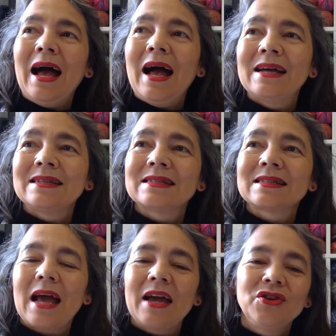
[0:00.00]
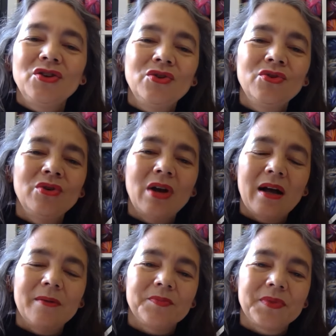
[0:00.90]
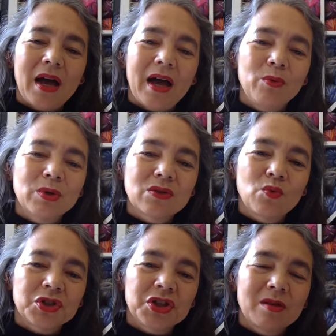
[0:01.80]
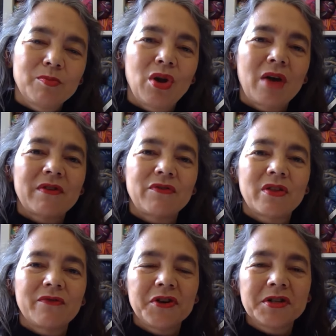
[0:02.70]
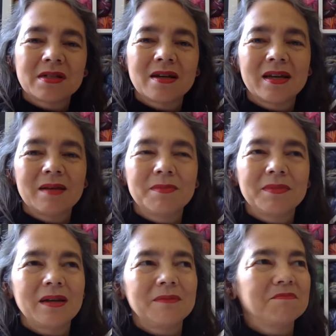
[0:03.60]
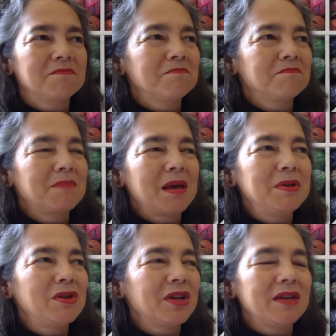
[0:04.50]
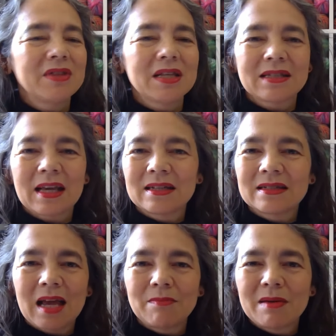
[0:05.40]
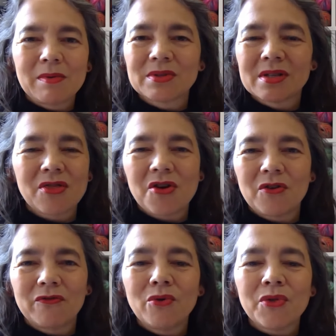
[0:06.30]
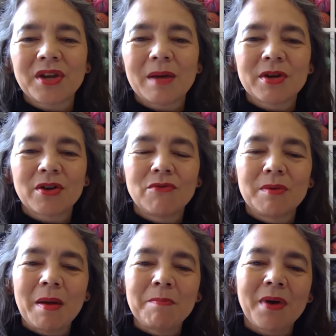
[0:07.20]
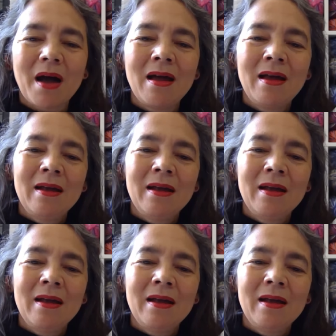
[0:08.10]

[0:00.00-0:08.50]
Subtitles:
And I knew I wasn't washing the pullover for the first time, maybe not even the second time, maybe it was the third or fourth time, I don't remember.